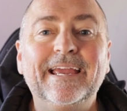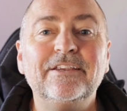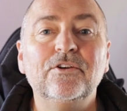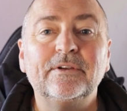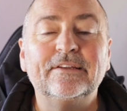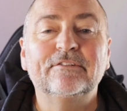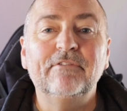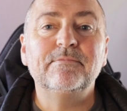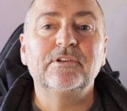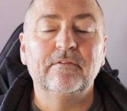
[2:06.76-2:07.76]
in your
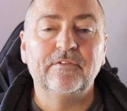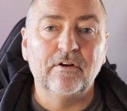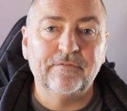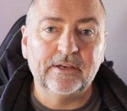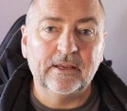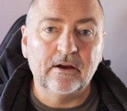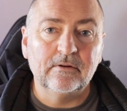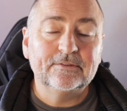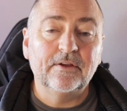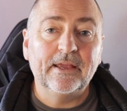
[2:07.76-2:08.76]
description of your video,
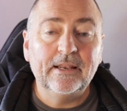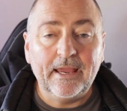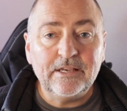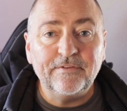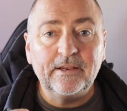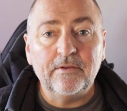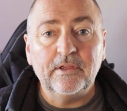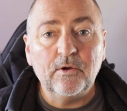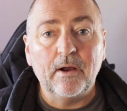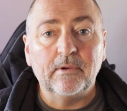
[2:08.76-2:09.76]
so that in each video
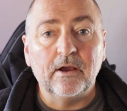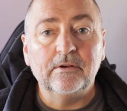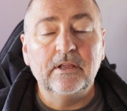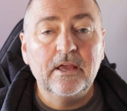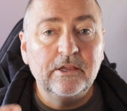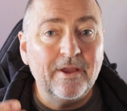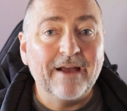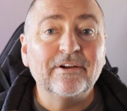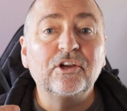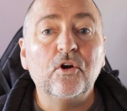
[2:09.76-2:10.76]
that you upload, you
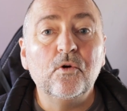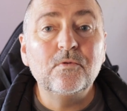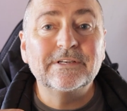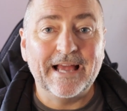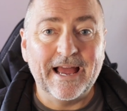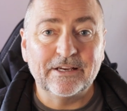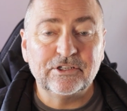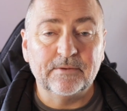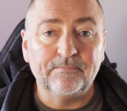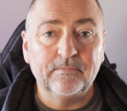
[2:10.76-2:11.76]
have a call to
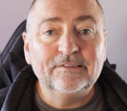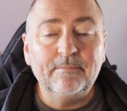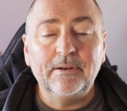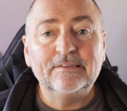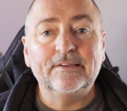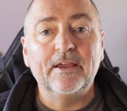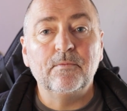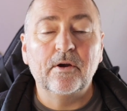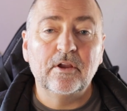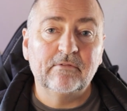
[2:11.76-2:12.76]
action. You simply say,
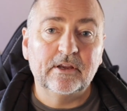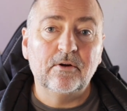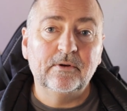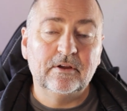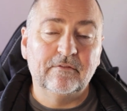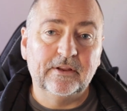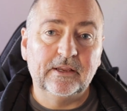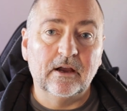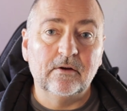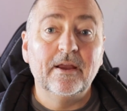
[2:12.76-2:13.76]
while you're recording your
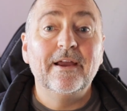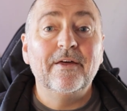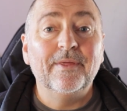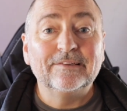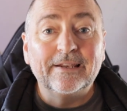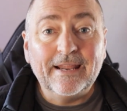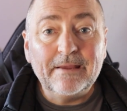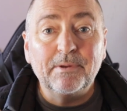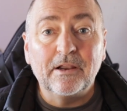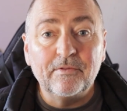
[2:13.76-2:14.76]
video, there's a
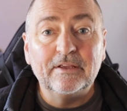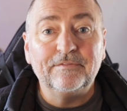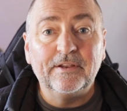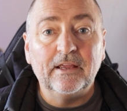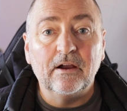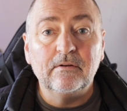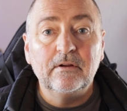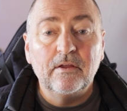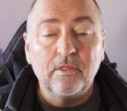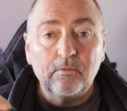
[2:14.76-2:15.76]
link below this video
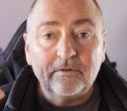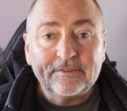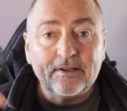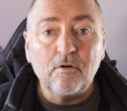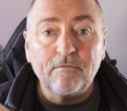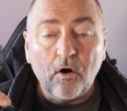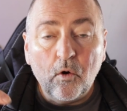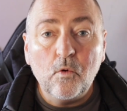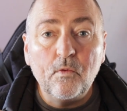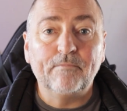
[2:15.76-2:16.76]
that will solve
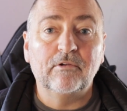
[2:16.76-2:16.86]
all the